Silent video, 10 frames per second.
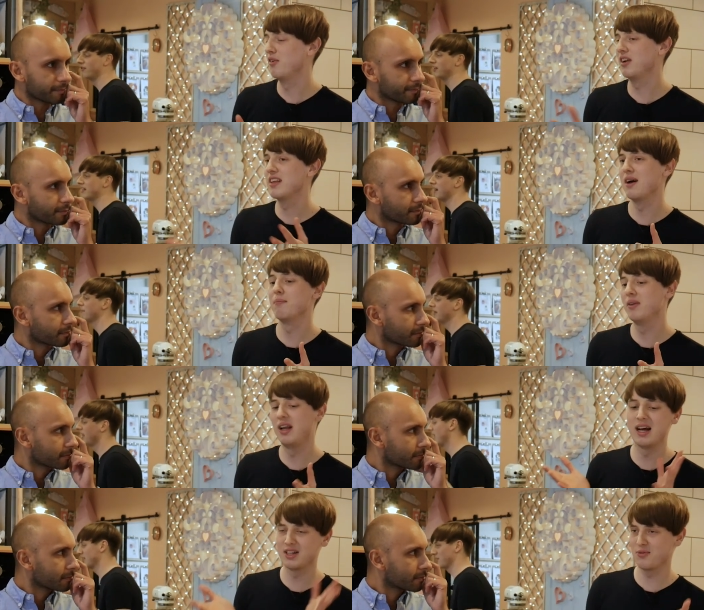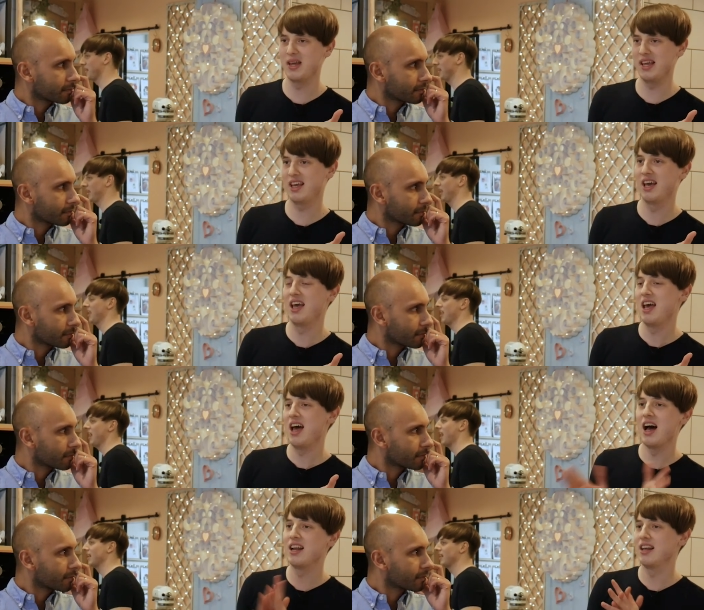Speaker 1: For example, last week
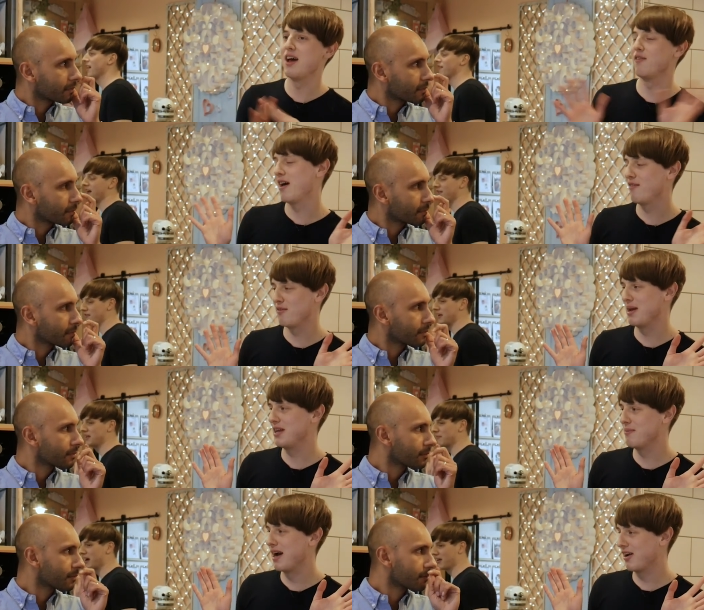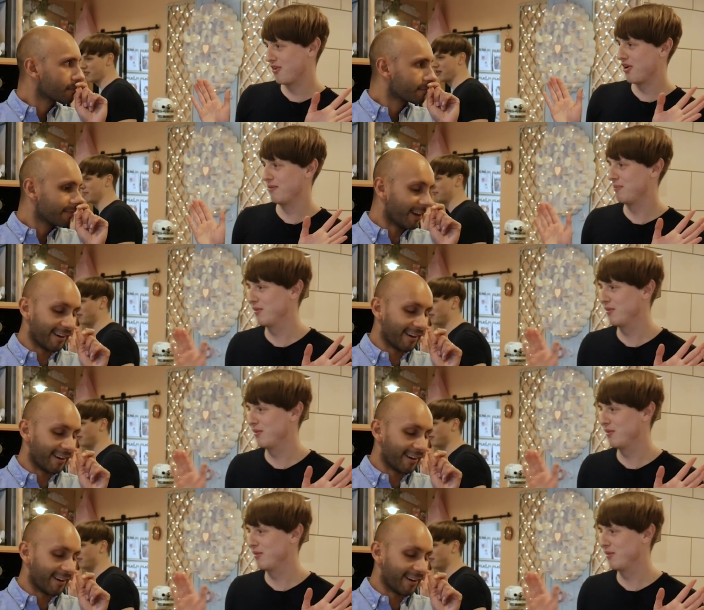I'd never ever made a macaron